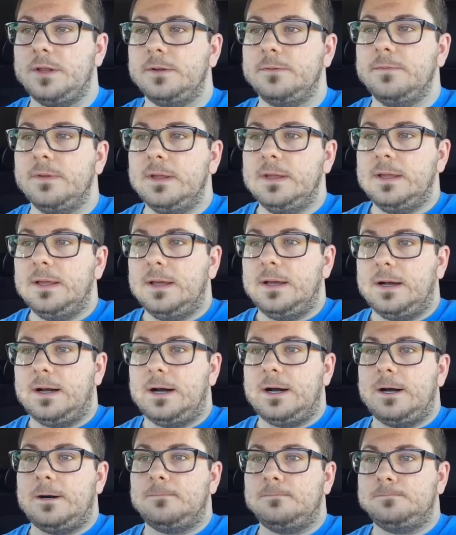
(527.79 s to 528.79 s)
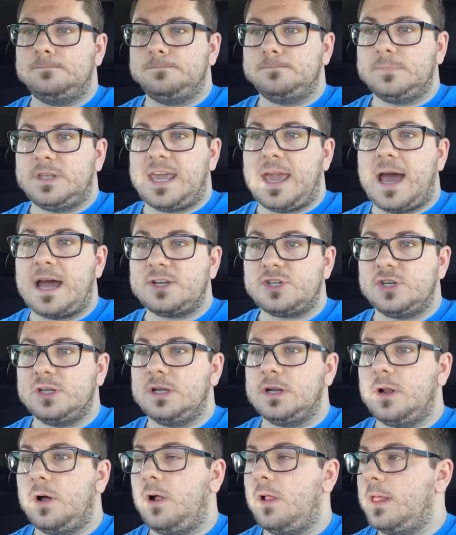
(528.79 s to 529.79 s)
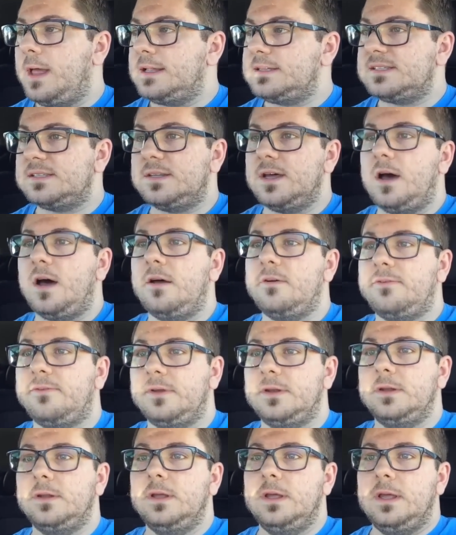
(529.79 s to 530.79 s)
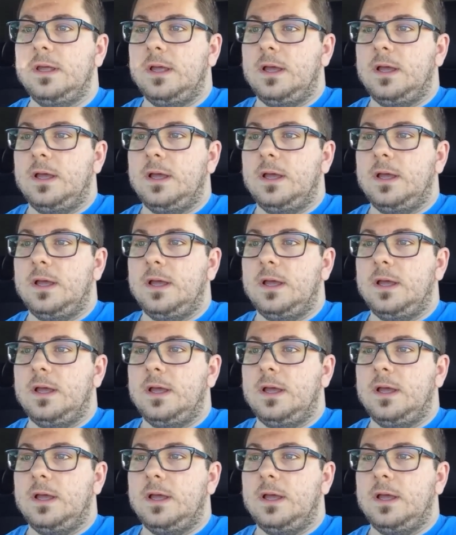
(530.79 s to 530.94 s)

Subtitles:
and caching and all that stuff. And